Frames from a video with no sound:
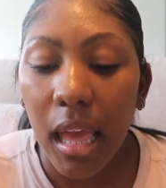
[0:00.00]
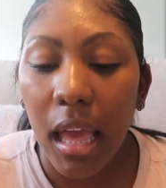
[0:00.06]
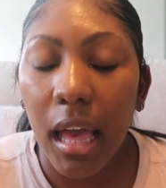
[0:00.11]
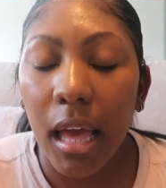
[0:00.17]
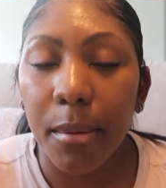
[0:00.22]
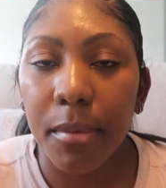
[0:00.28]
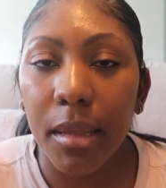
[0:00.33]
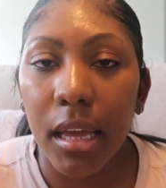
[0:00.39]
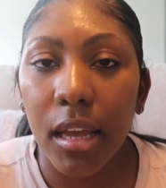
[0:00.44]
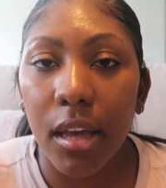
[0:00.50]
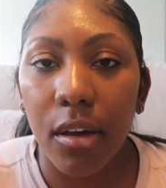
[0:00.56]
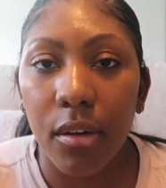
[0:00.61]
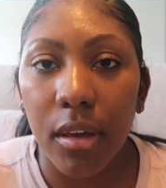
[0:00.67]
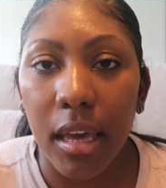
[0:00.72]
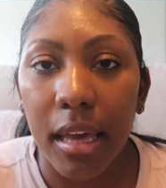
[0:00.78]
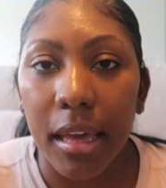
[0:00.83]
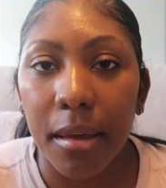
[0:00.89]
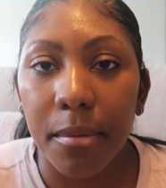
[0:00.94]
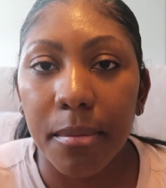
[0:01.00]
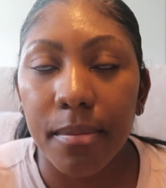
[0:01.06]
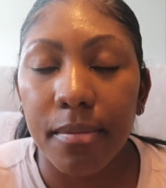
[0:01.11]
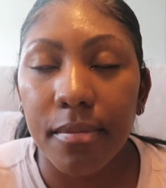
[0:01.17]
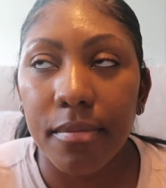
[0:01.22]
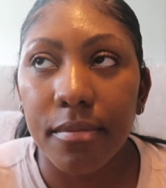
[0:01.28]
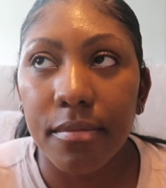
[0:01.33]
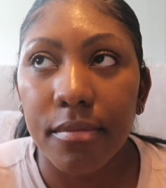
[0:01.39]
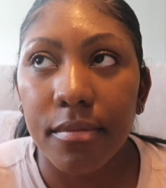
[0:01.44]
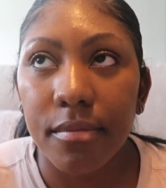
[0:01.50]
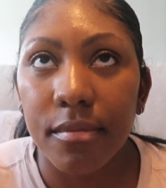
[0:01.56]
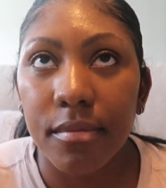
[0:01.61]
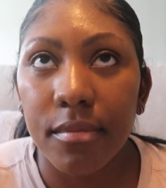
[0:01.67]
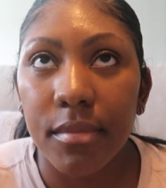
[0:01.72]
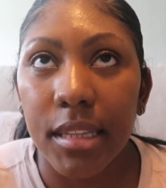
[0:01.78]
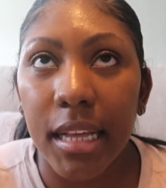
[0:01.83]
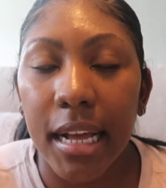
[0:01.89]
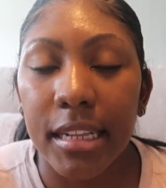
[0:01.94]
I'm like, okay.
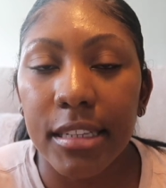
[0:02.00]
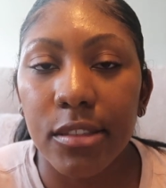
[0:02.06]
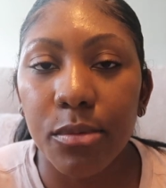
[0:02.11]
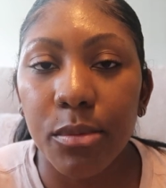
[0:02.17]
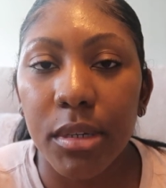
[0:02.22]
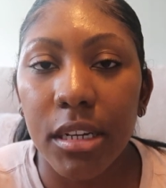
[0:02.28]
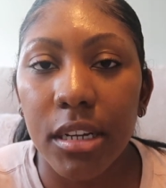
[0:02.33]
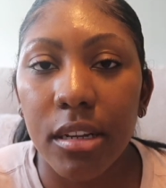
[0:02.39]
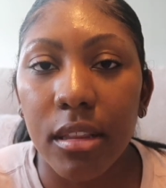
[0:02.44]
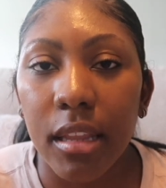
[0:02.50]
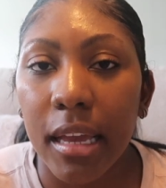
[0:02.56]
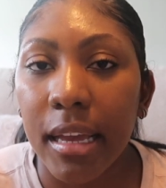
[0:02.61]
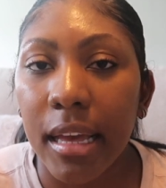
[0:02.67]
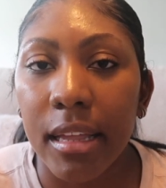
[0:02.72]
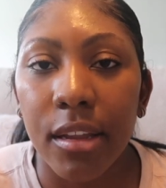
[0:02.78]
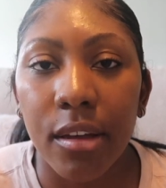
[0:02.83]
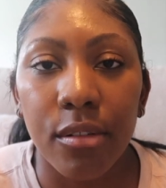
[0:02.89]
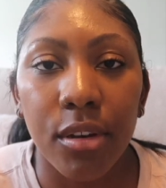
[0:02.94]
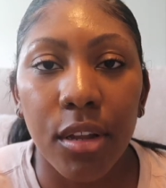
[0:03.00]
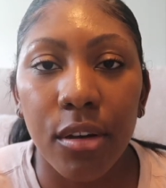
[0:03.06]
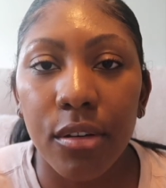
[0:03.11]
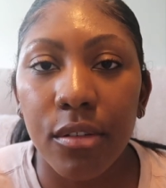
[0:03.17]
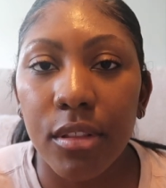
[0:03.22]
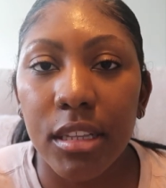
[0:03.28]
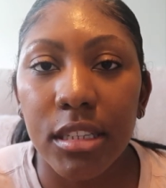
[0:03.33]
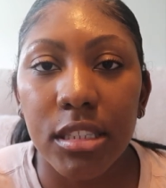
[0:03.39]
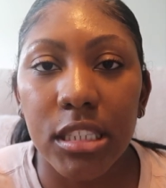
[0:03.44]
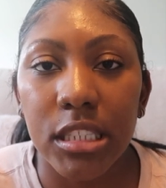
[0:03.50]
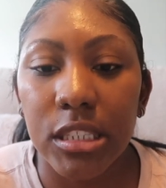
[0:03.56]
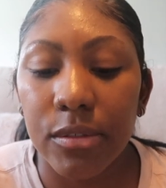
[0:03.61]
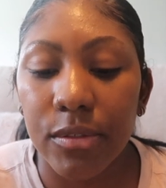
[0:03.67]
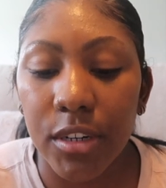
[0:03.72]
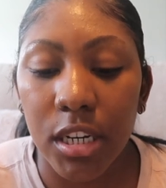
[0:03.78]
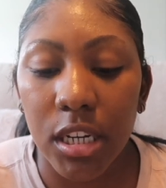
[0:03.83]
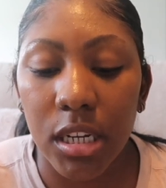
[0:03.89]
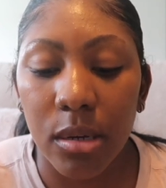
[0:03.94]
That's weird. Like, I don't know who this is
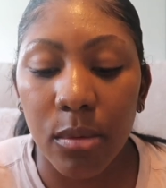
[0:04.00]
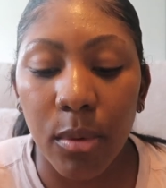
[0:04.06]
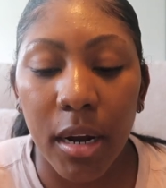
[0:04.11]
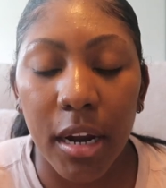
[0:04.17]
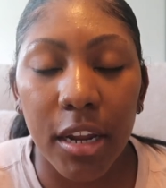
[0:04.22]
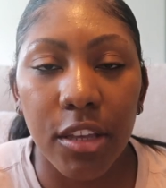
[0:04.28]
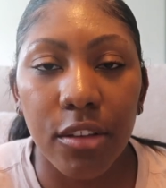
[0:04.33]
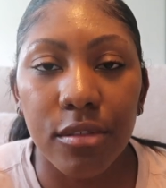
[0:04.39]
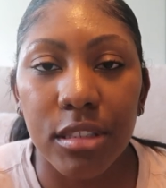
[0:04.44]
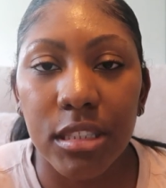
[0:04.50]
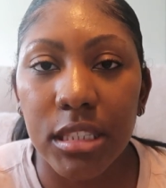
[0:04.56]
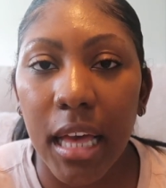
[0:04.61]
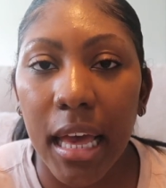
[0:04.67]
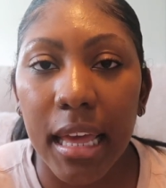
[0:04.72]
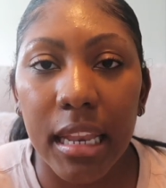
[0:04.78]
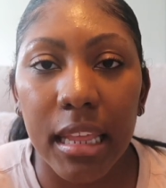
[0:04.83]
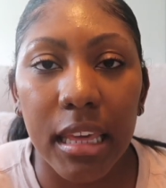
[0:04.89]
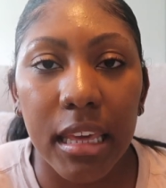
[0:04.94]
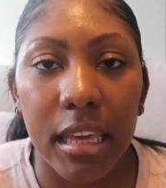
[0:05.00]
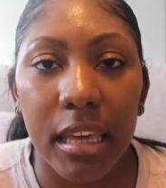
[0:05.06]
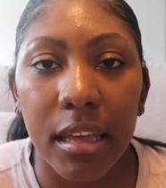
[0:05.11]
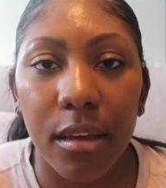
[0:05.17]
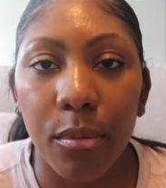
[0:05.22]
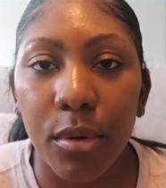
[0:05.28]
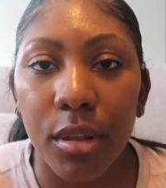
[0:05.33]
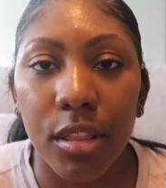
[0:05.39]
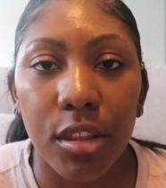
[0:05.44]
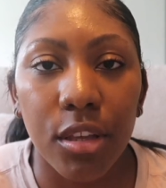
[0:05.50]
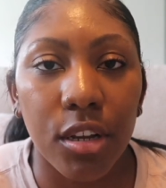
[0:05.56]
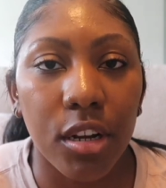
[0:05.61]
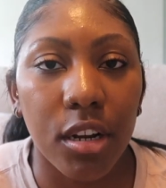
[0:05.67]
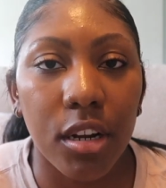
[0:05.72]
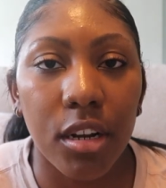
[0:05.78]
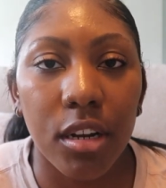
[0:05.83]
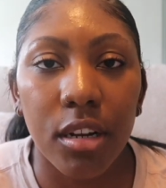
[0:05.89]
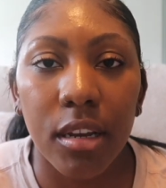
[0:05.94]
from. Why are you signing it with
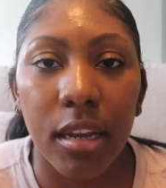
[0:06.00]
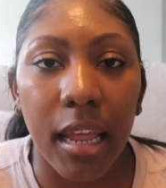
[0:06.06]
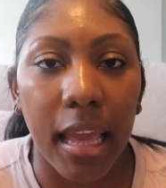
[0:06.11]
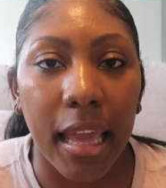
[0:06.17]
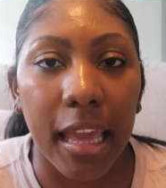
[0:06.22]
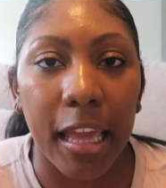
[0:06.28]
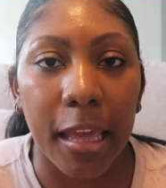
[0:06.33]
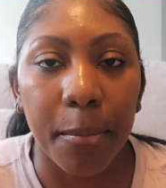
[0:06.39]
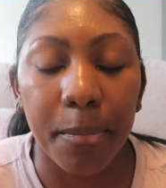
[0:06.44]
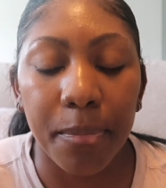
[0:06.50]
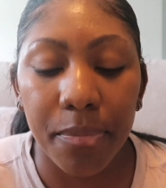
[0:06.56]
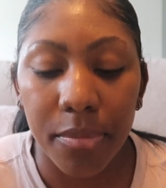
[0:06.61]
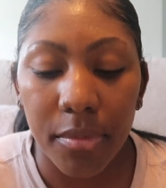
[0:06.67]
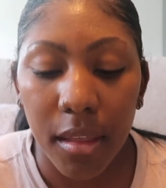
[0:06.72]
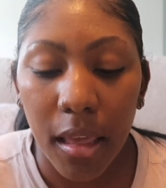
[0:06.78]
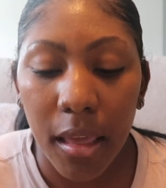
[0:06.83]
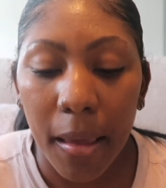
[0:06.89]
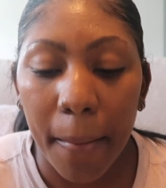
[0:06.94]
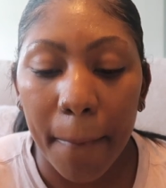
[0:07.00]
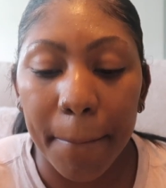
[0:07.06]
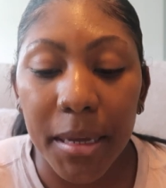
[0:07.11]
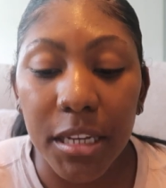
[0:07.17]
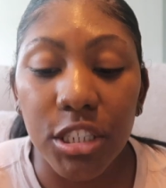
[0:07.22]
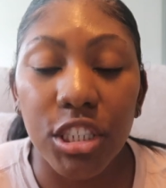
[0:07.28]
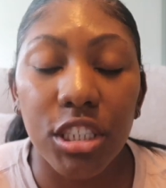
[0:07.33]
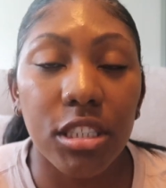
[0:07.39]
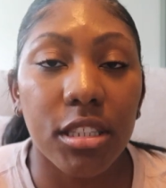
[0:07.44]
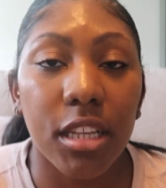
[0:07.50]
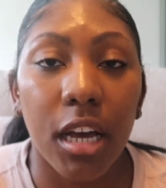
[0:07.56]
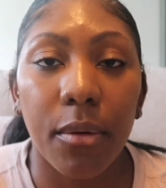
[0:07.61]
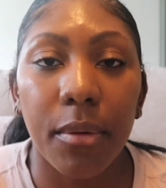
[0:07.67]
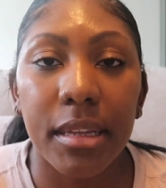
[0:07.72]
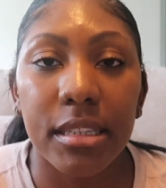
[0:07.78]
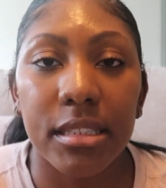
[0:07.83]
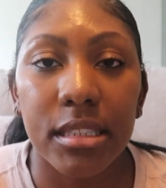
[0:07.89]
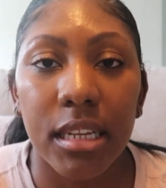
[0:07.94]
your name? But she's
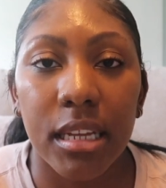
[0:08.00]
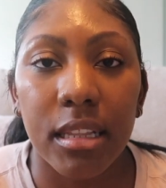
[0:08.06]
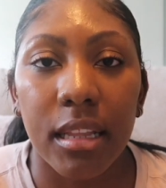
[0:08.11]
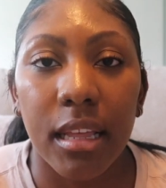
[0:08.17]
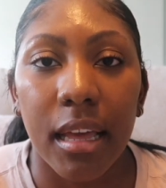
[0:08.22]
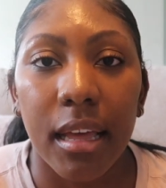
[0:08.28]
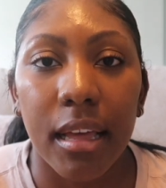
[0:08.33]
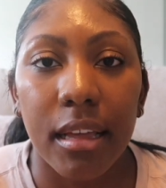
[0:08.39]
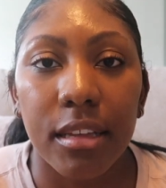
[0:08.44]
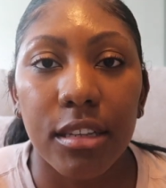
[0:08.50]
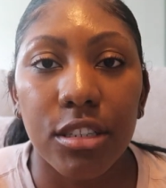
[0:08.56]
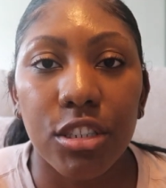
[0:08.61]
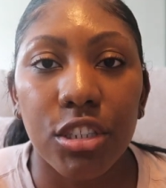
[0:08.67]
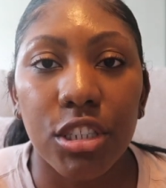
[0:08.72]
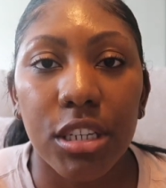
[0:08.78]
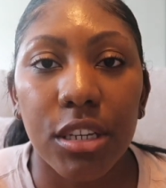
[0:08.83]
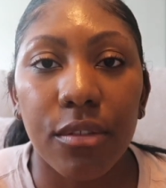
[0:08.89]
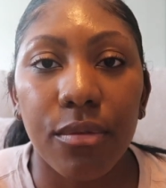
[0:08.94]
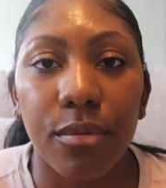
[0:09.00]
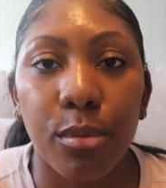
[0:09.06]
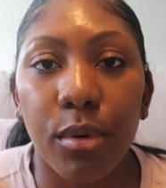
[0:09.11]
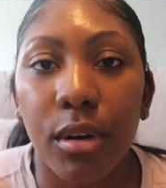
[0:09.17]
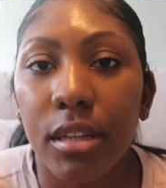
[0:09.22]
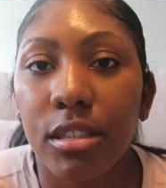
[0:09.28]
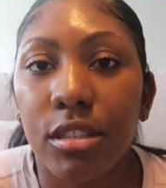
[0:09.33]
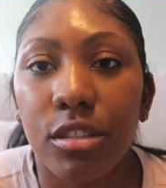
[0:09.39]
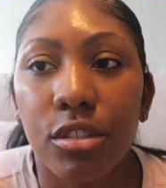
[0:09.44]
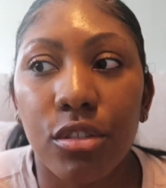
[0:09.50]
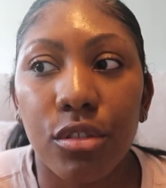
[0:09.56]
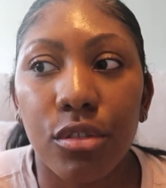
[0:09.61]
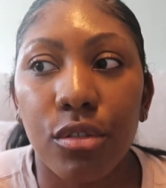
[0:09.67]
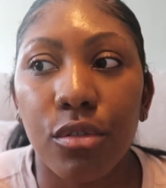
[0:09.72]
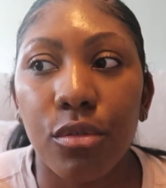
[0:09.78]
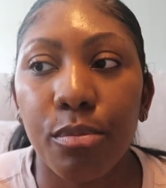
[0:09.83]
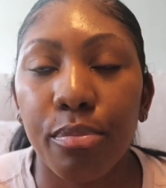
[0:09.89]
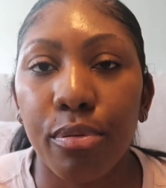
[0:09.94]
always done that. She wants
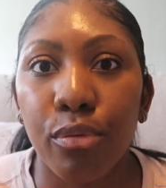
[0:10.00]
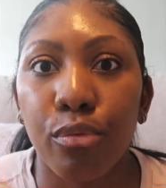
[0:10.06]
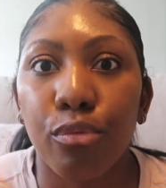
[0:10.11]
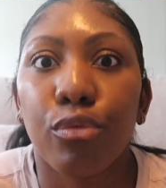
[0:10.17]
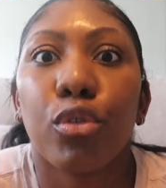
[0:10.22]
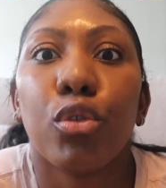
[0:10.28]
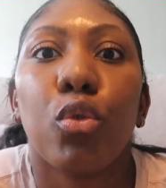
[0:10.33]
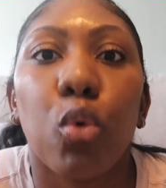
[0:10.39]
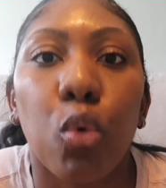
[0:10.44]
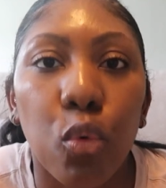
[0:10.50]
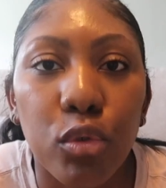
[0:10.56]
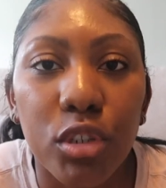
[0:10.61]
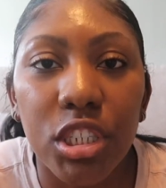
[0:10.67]
to prove.